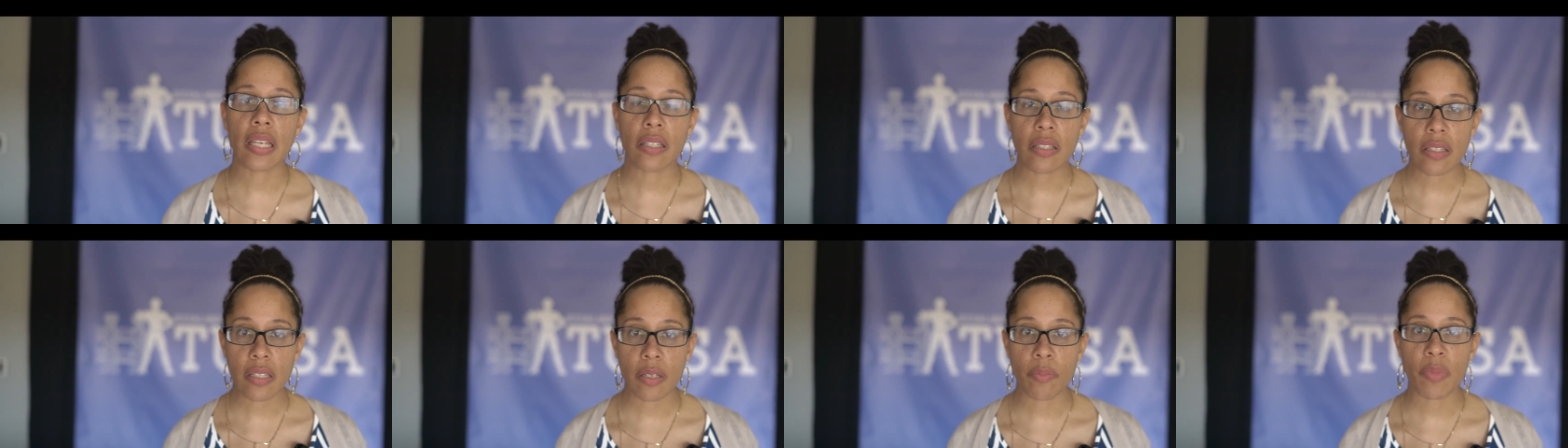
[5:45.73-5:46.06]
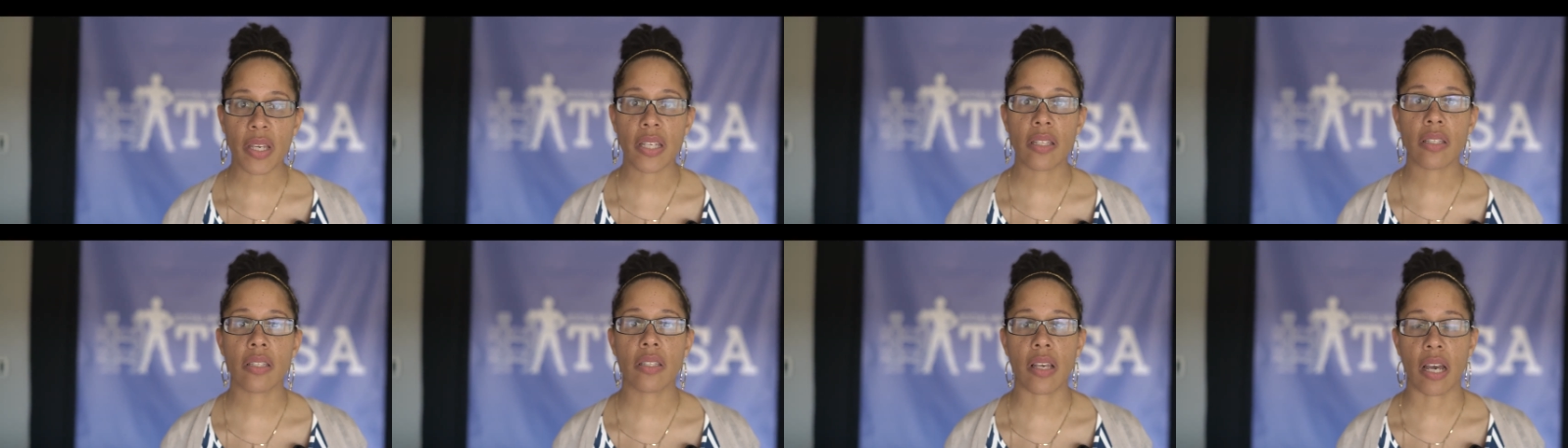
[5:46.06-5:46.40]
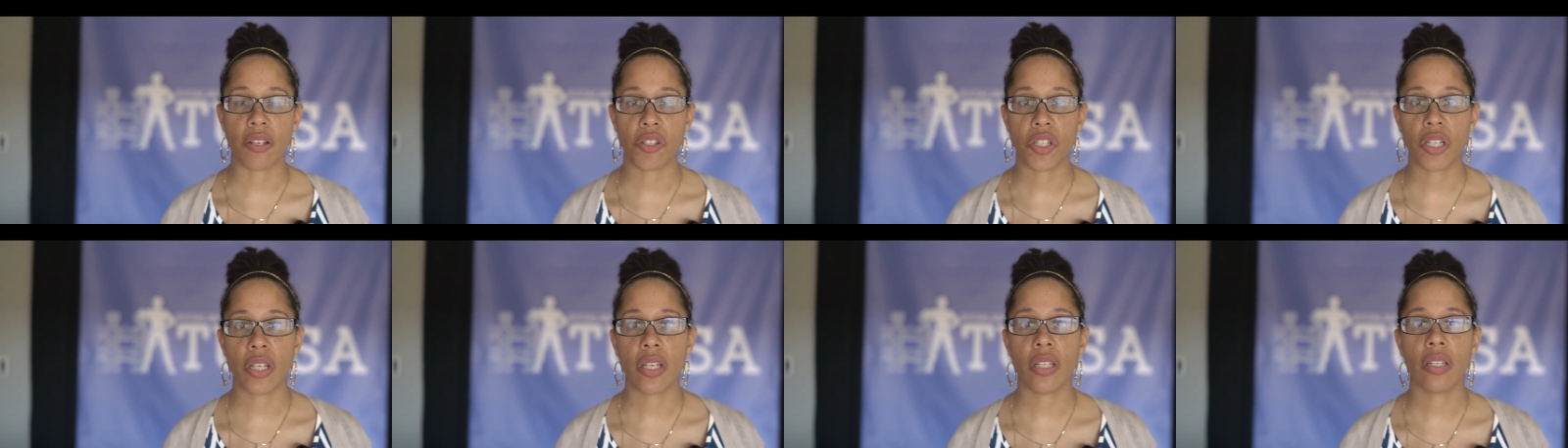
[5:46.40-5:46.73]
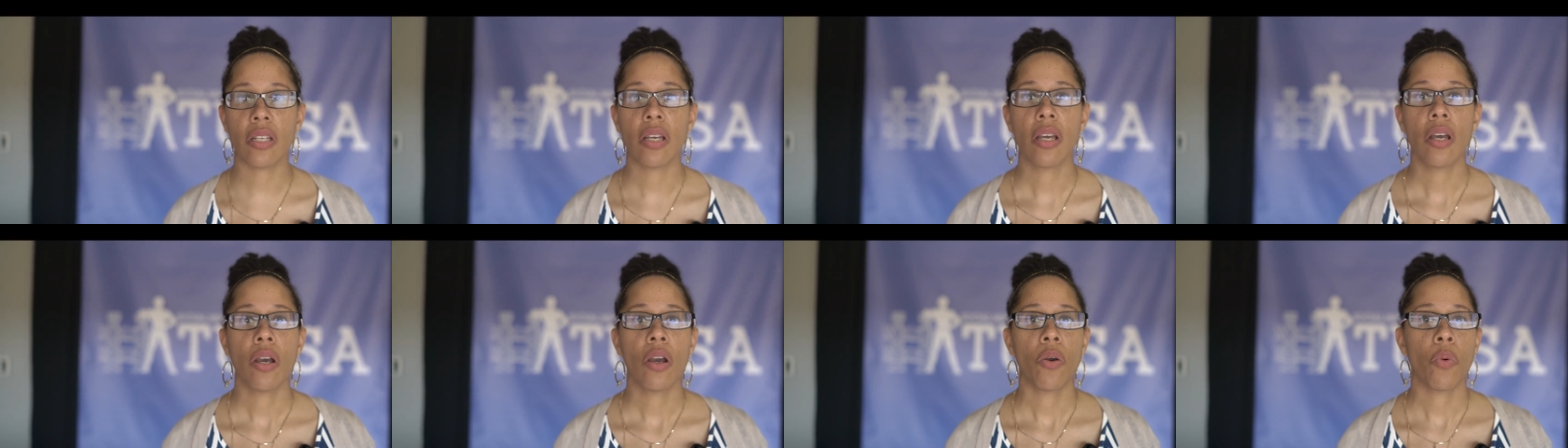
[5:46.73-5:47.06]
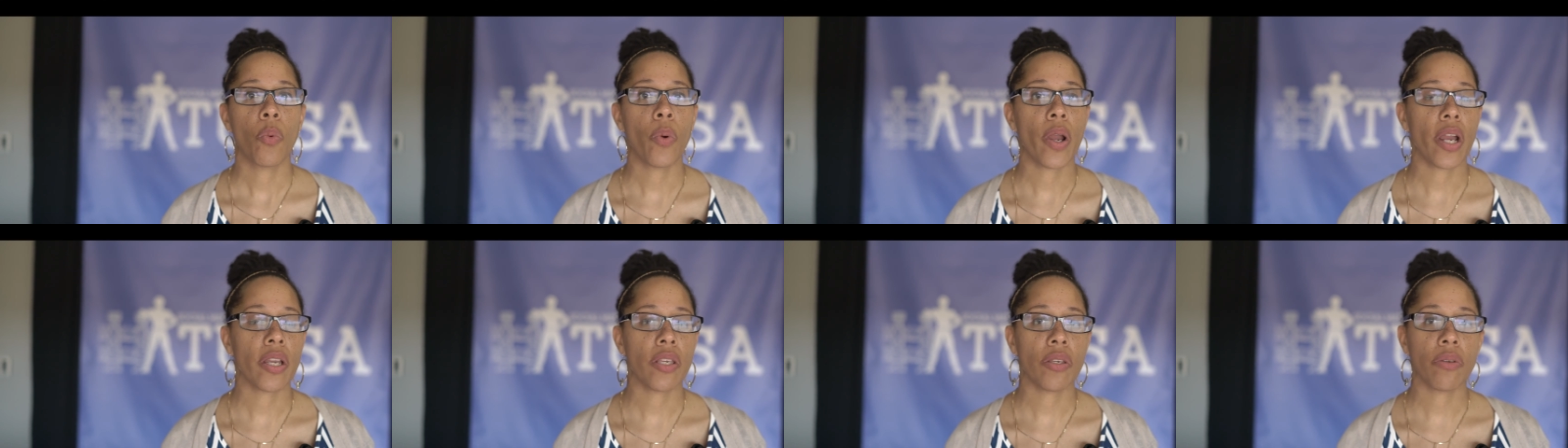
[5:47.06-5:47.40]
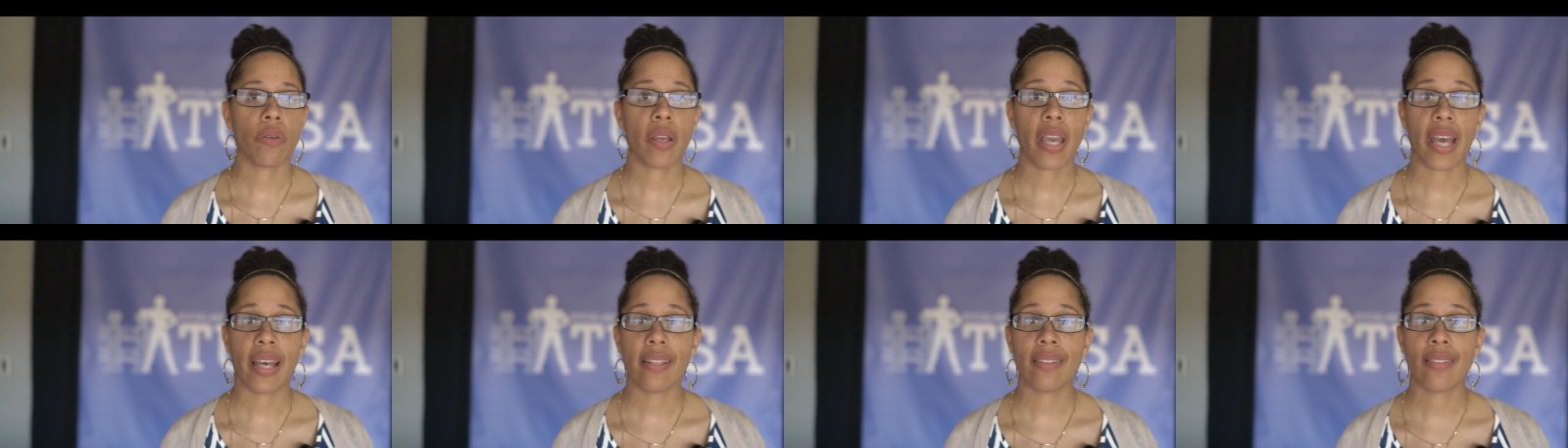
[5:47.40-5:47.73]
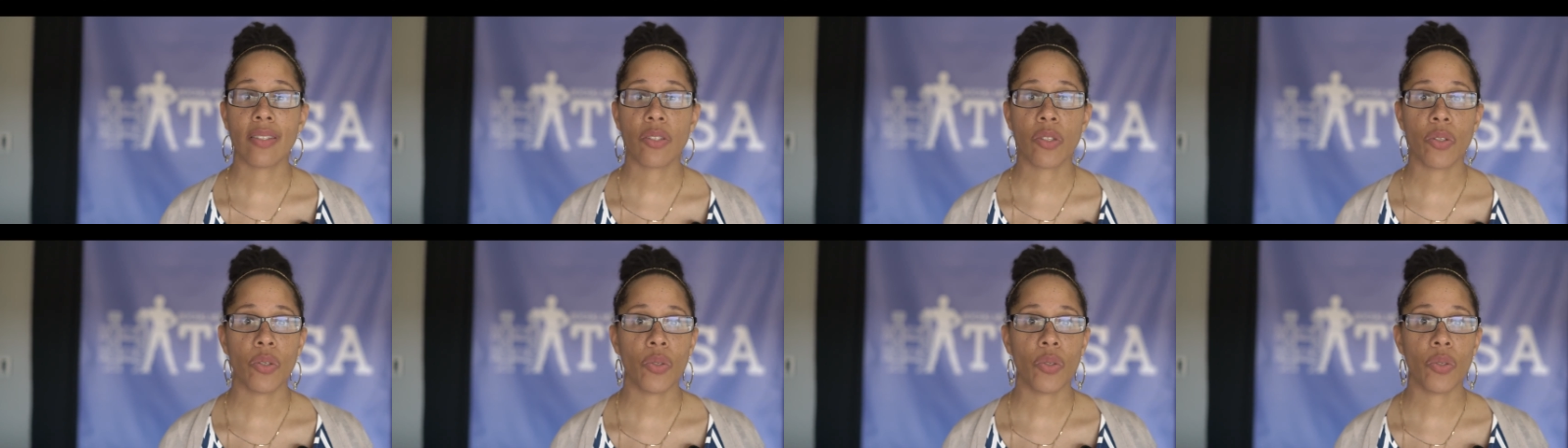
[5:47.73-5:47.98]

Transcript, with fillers: intimate session where you get